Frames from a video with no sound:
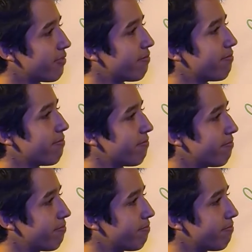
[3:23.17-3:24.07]

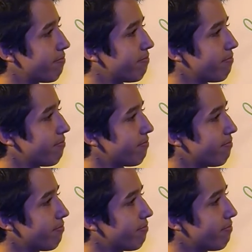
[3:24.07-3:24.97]

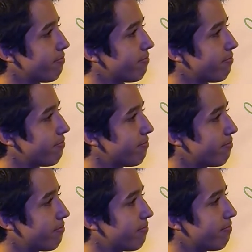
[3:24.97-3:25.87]

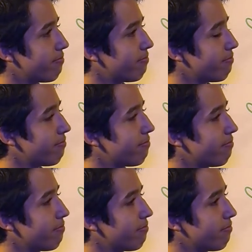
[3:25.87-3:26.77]

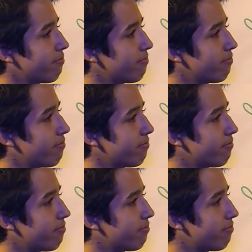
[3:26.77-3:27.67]

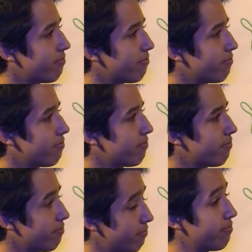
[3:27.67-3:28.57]

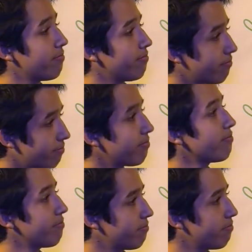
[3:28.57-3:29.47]

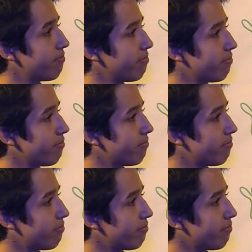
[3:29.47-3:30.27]
[no speech]